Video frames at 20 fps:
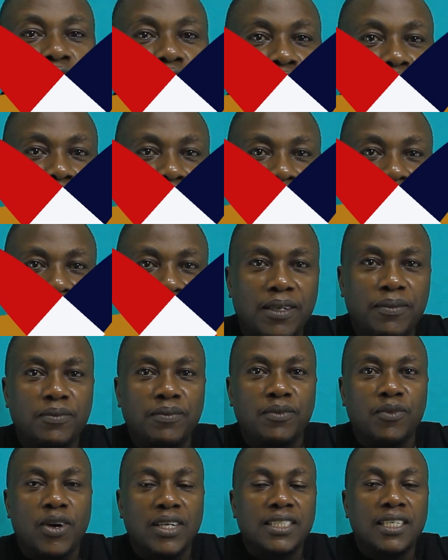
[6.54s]
So
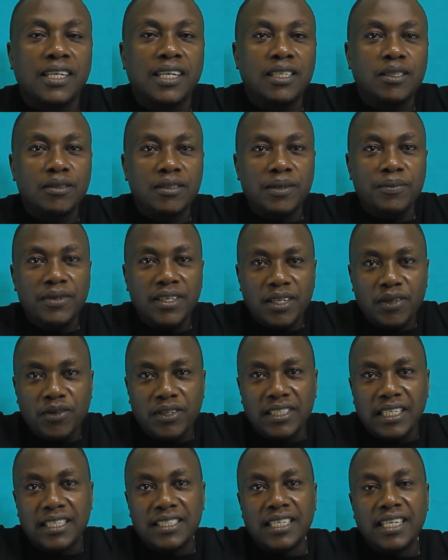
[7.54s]
welcome once again to the
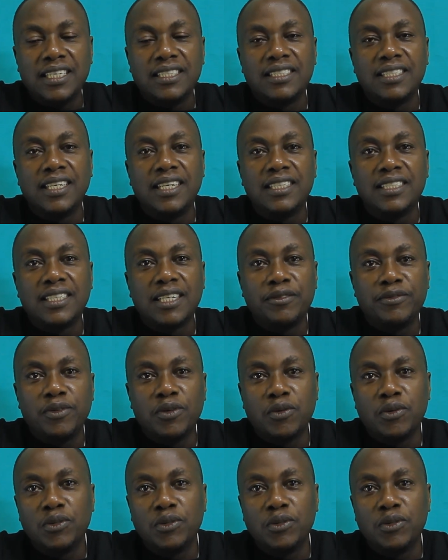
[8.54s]
Miracles and Science Center for